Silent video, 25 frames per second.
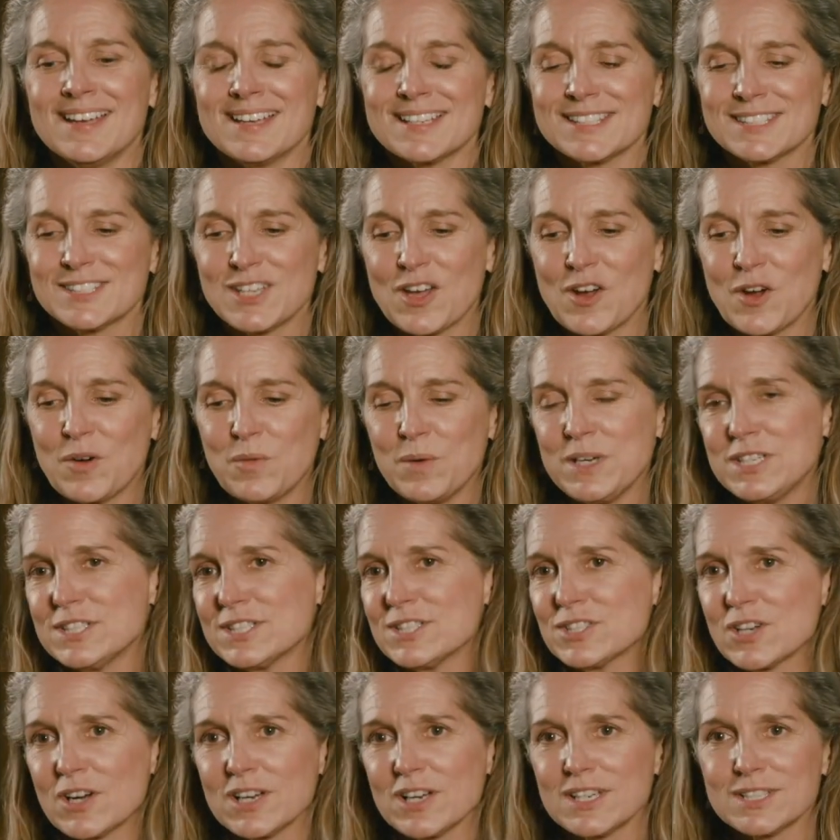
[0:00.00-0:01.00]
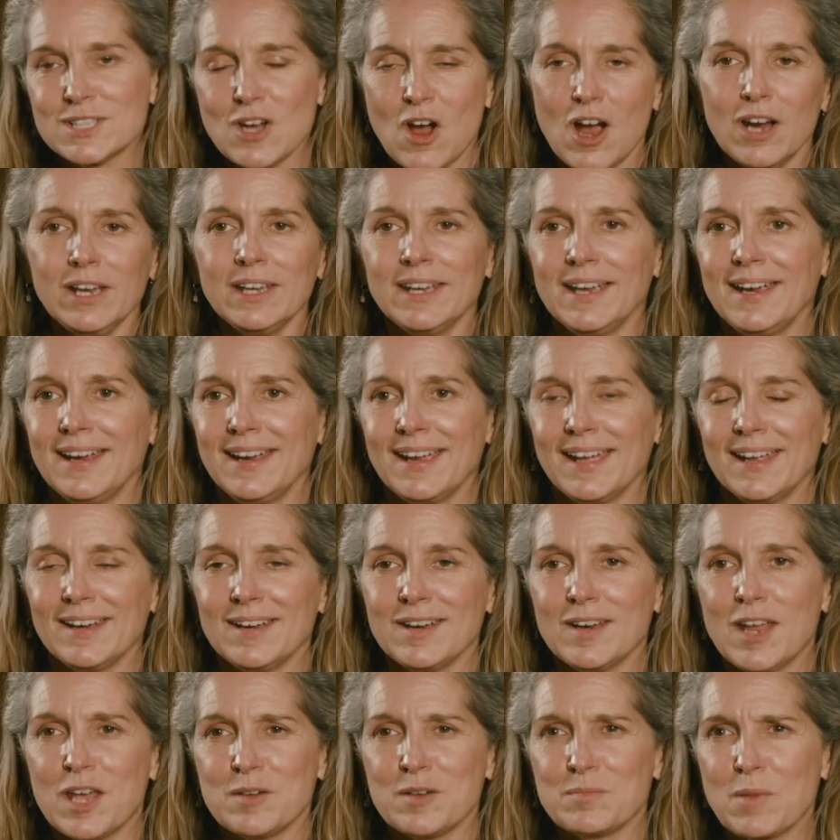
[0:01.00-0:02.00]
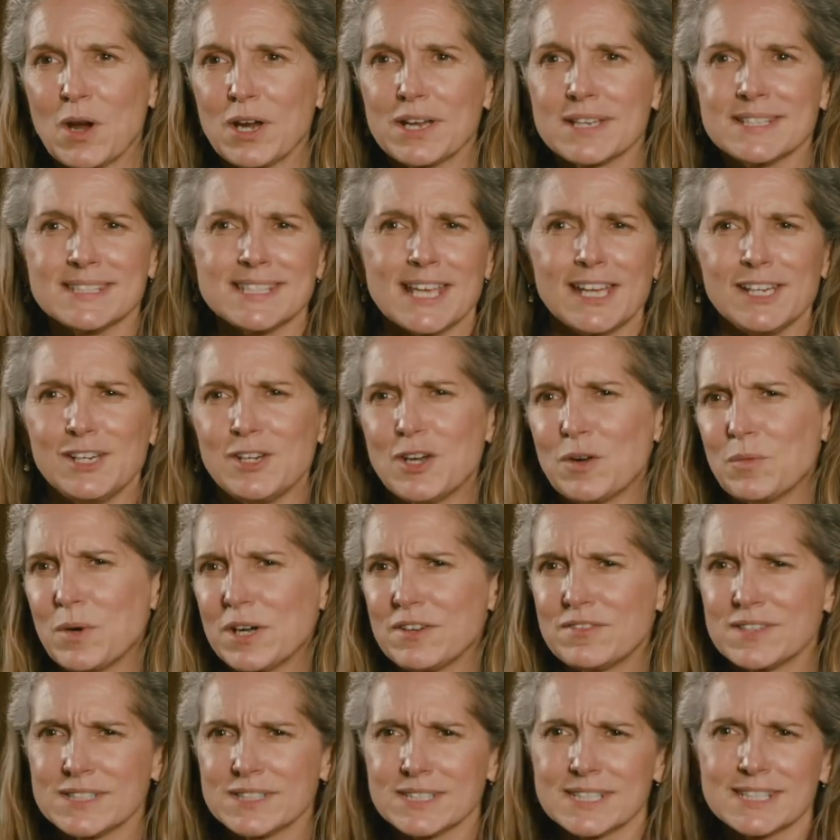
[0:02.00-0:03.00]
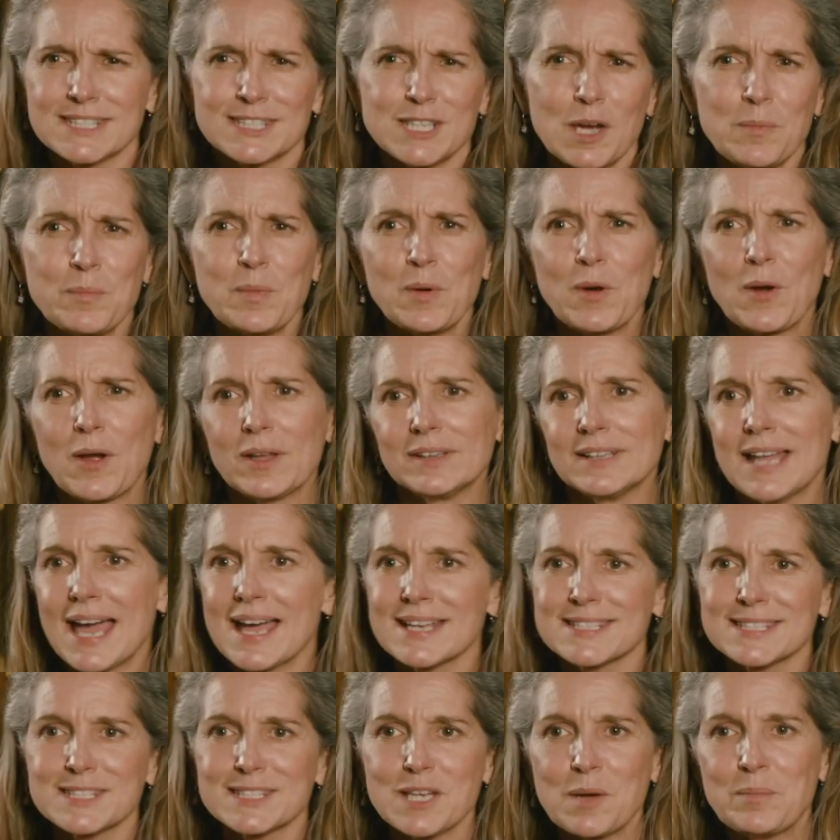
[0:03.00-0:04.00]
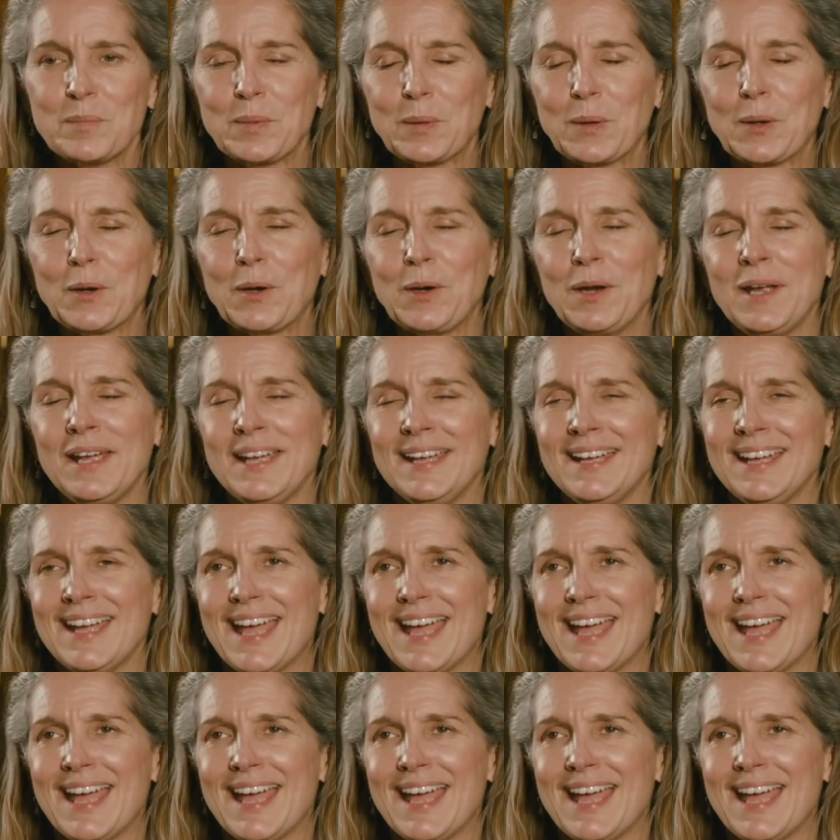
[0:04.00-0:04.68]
So we just started talking, and Marcus said, you know, what if it's a supper, a last supper?